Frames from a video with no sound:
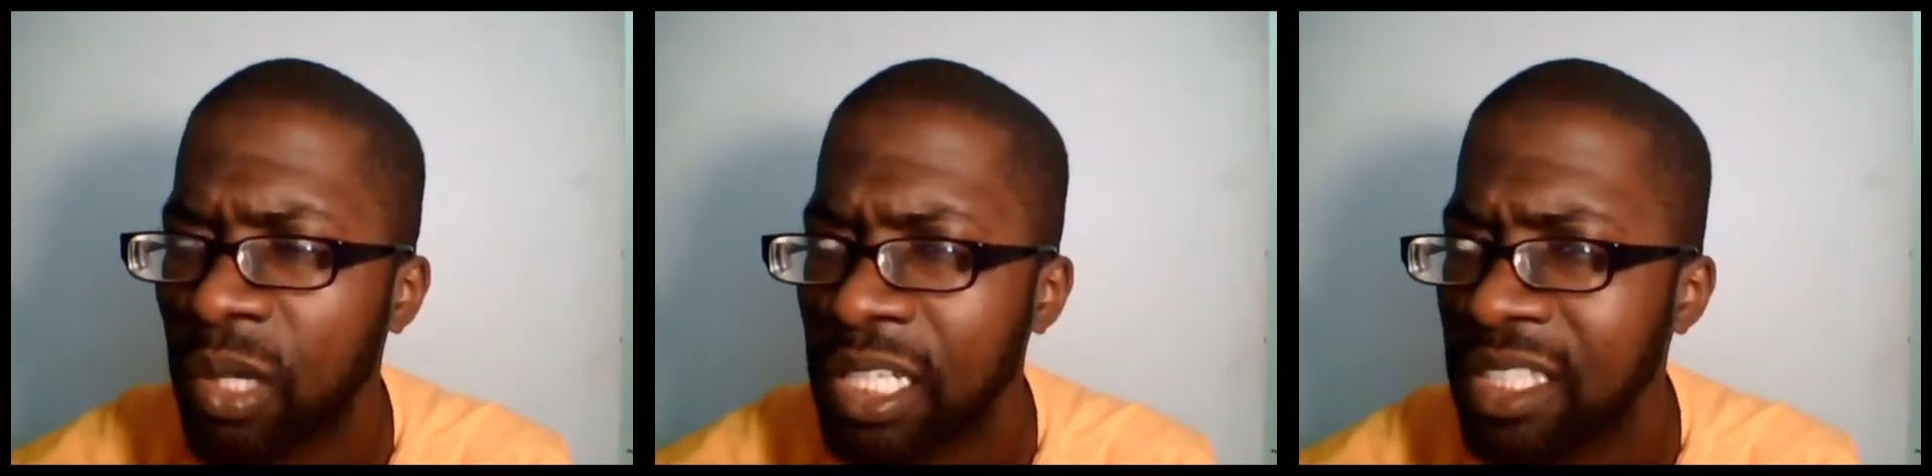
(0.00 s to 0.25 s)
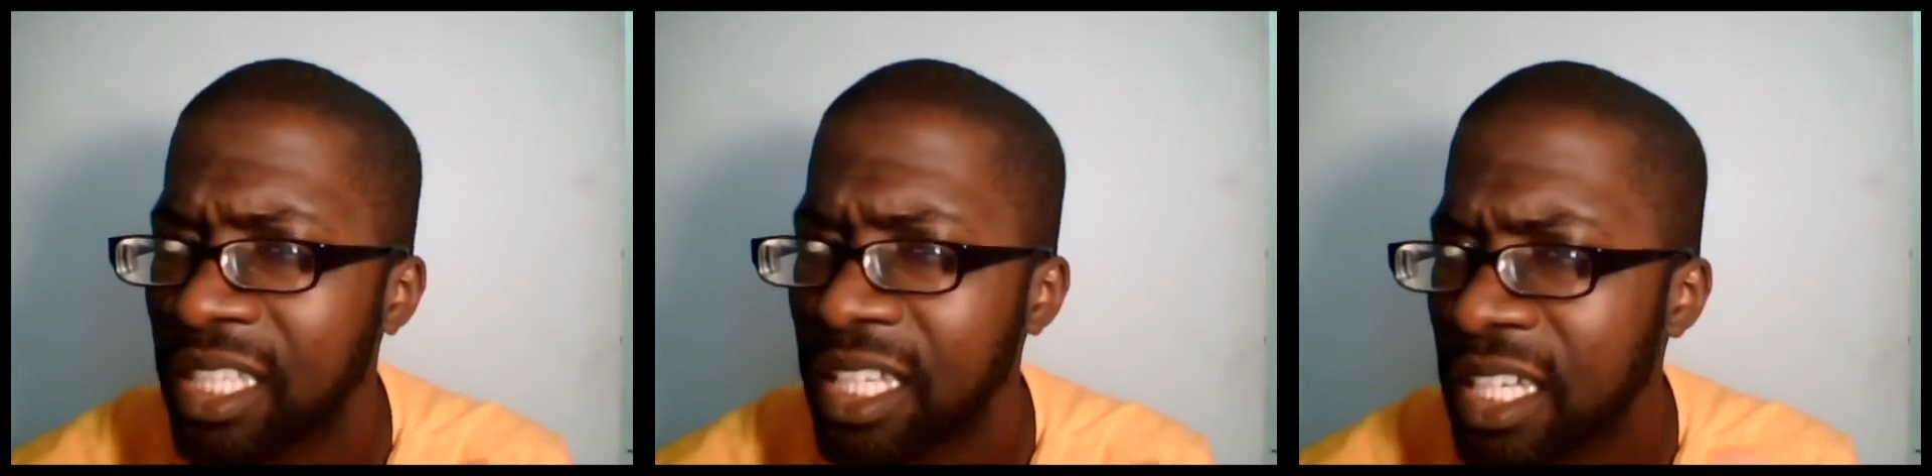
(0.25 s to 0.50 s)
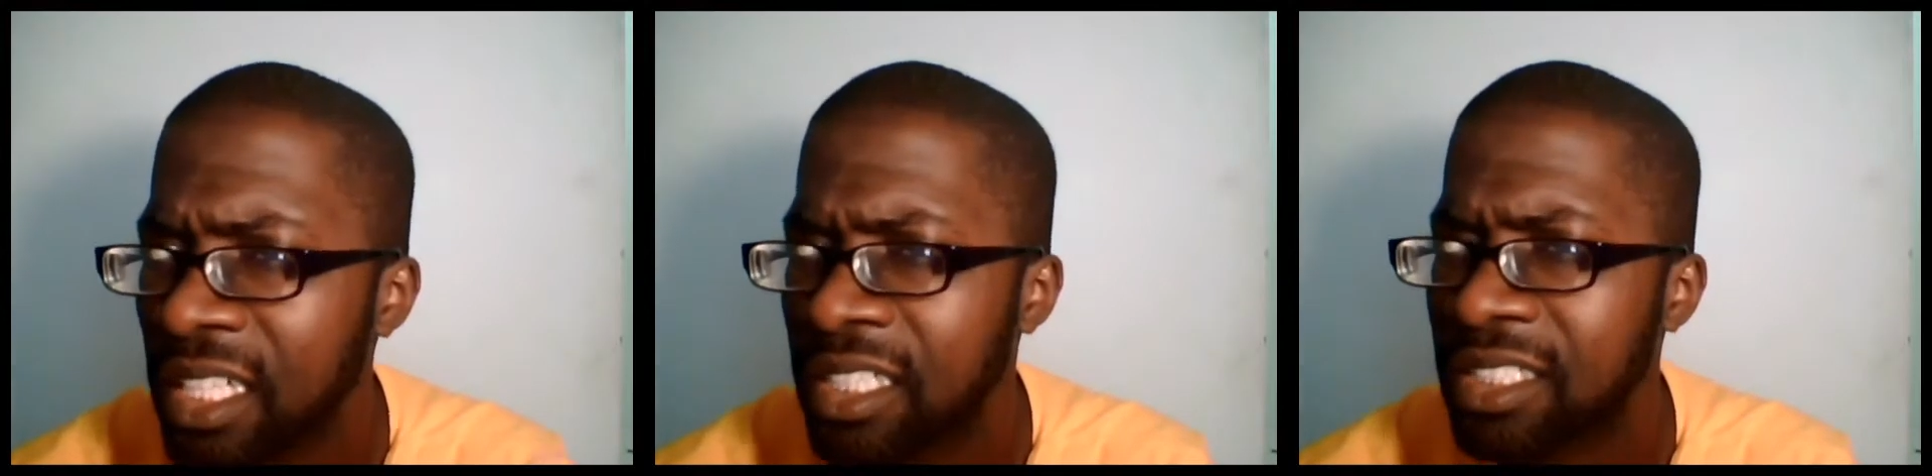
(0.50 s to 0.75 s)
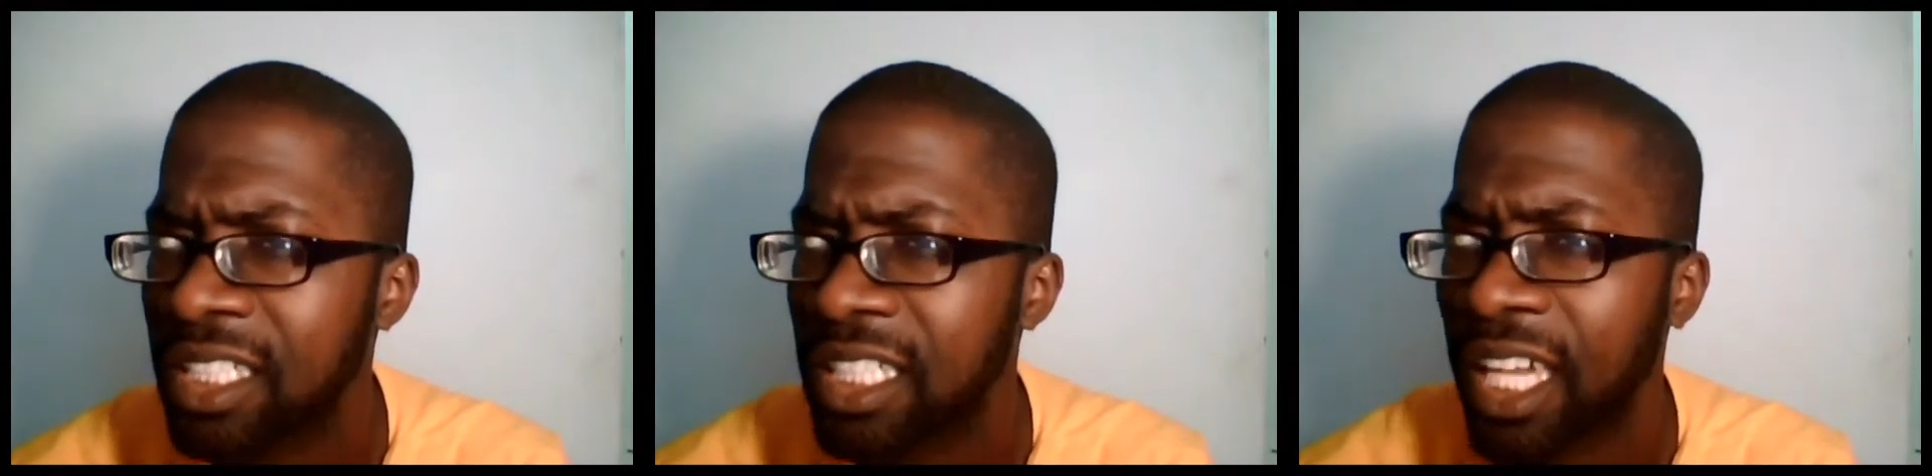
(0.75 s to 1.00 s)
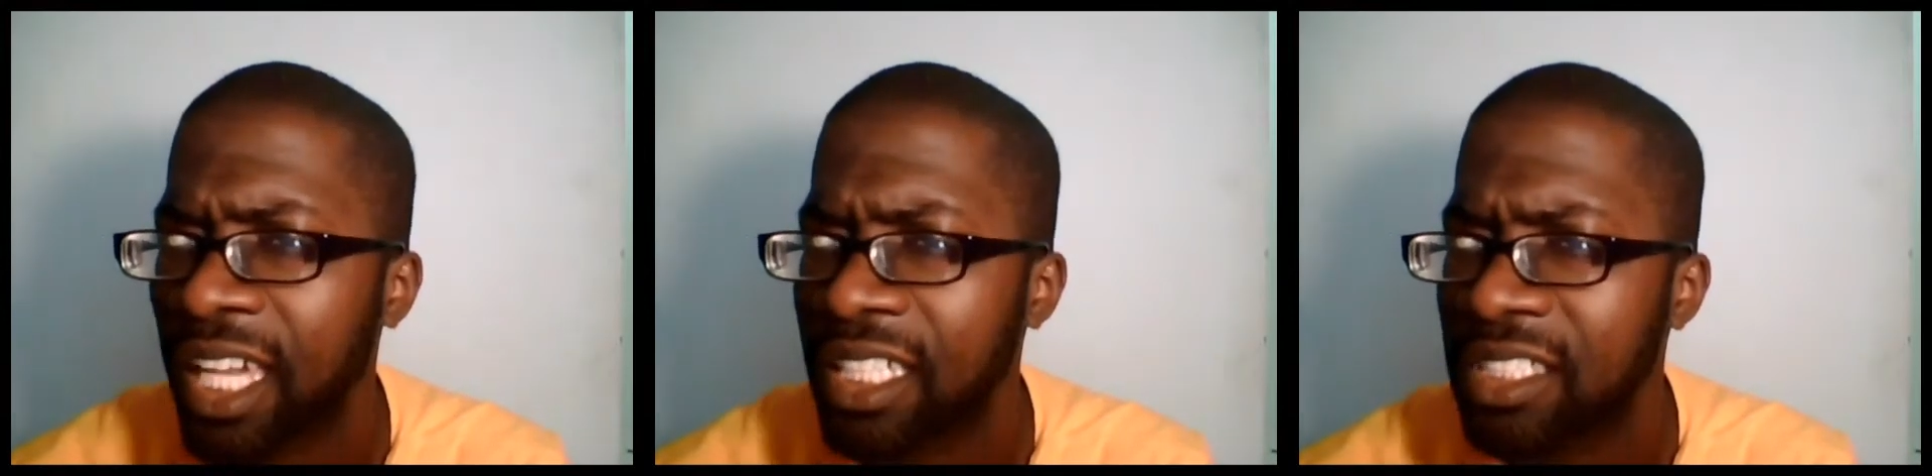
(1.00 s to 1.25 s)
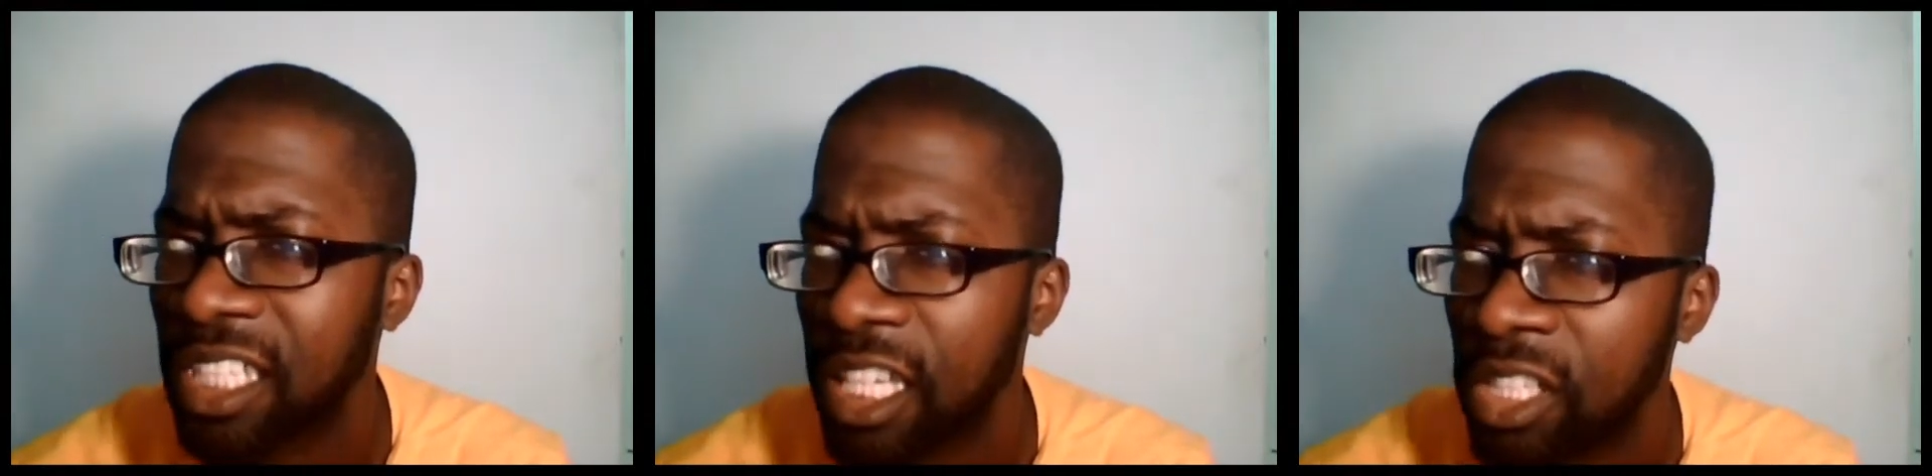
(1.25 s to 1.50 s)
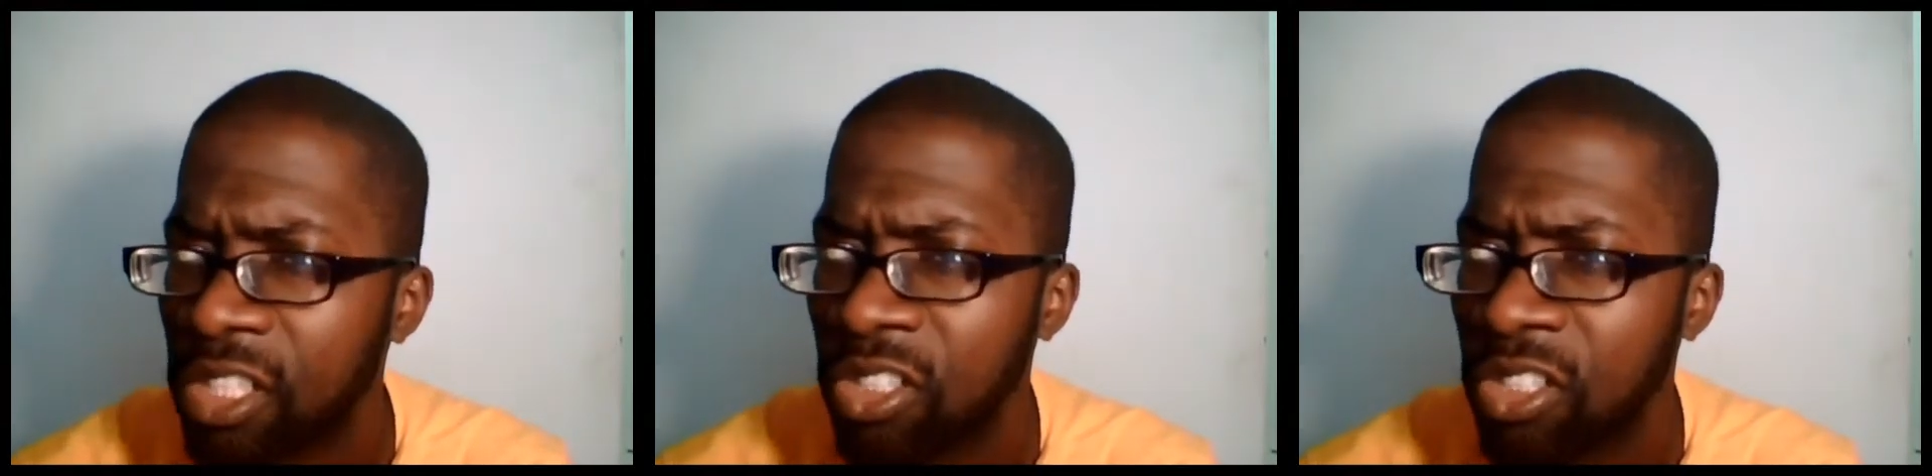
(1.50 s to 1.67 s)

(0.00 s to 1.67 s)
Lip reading: anything because they can't take